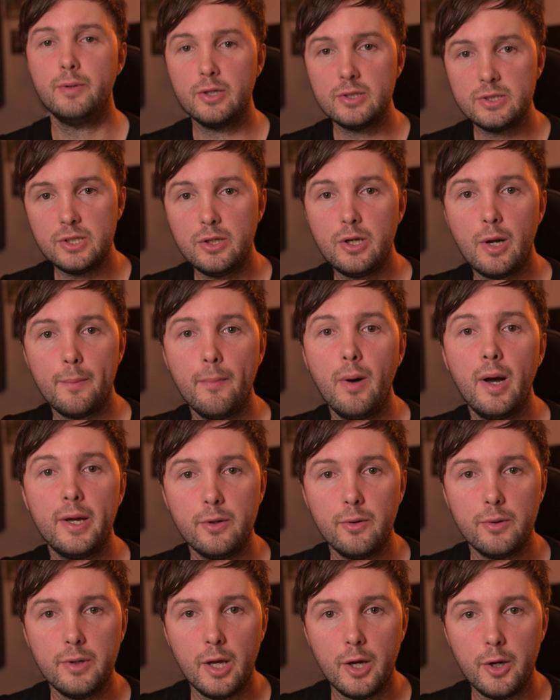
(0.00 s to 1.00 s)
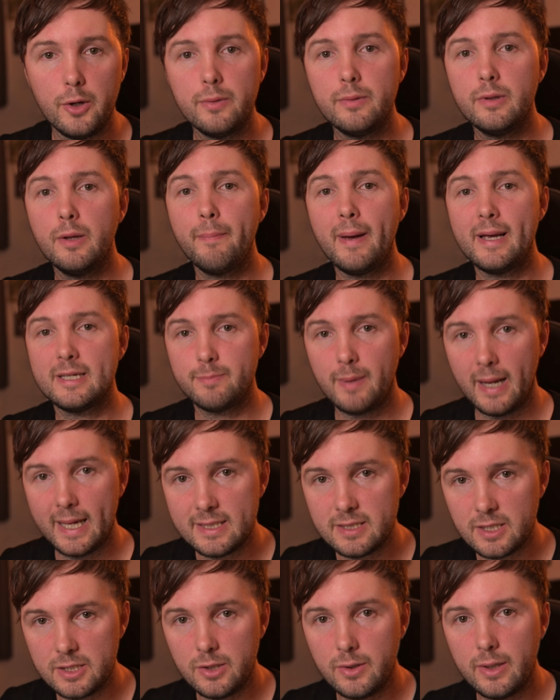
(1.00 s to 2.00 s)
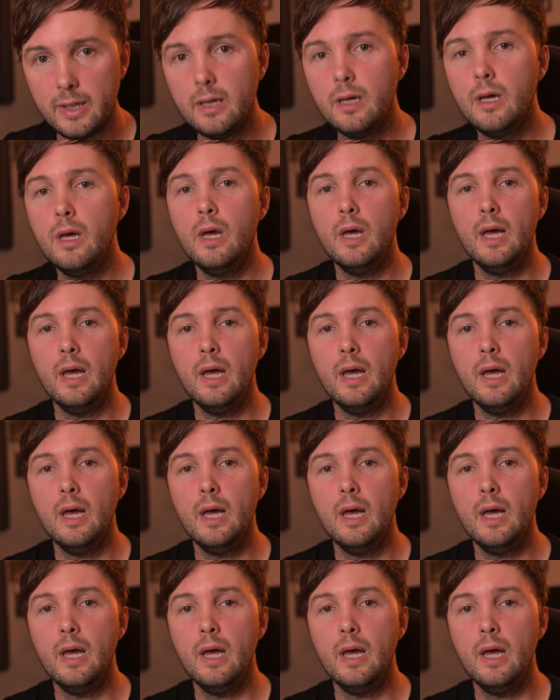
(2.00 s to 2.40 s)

because you might not know the best place to do it.